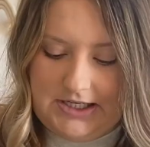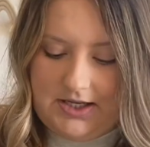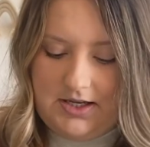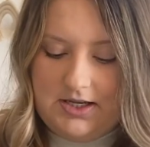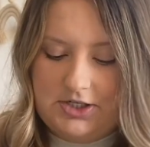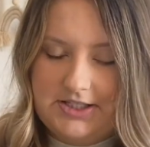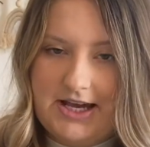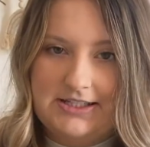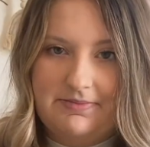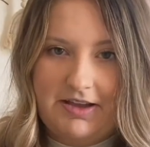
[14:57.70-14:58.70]
It just
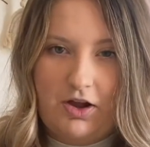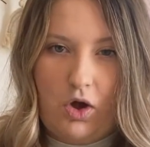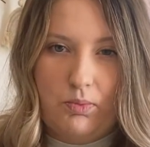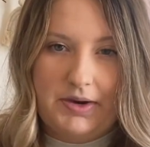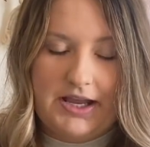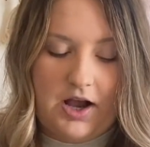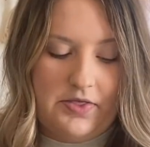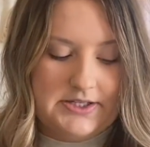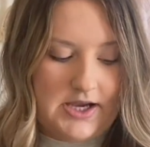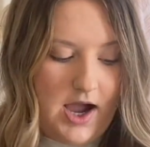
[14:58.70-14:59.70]
has the big opening on
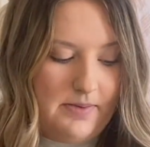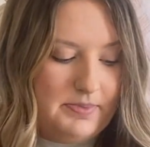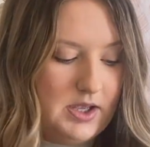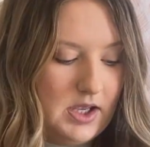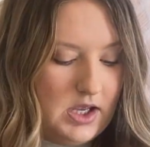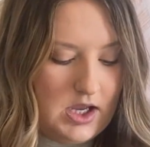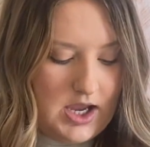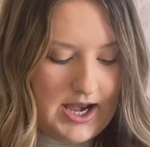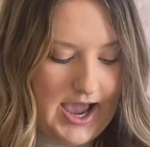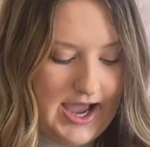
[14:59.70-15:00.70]
the top,
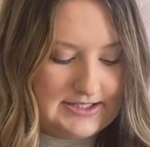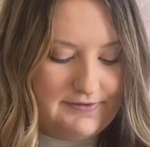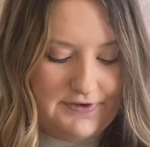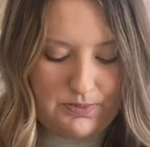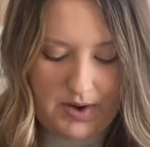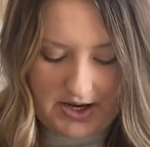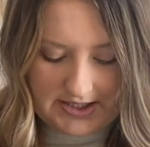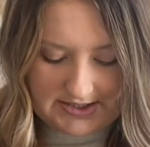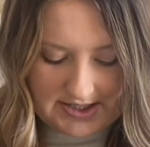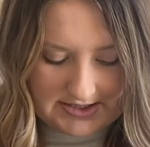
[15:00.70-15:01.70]
and it has a few
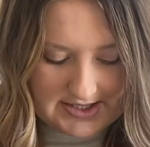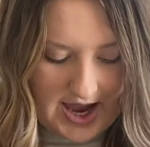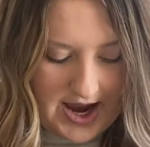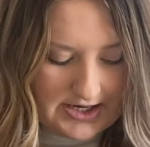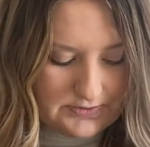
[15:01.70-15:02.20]
pockets inside. It's